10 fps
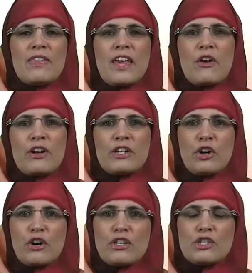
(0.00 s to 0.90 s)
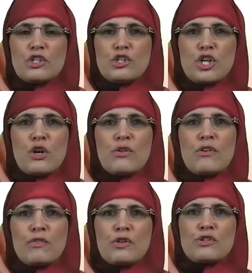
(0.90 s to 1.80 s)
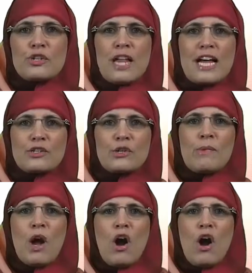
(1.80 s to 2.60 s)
they are encouraged to show their future classroom,